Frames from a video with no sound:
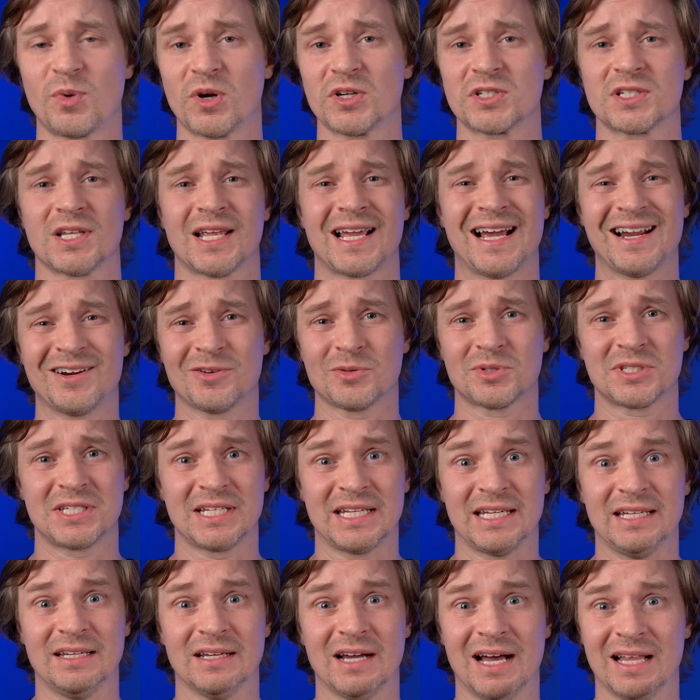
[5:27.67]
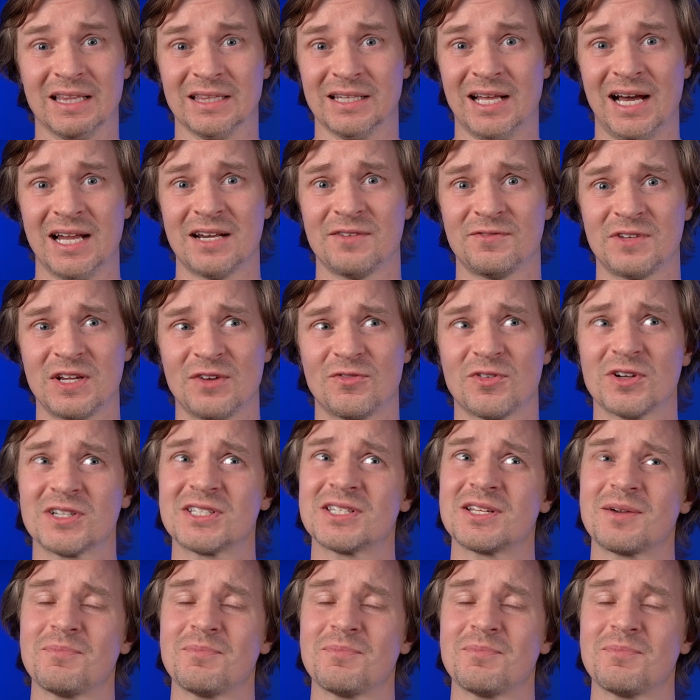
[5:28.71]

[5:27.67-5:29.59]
Personally, I don't see a lot of difference.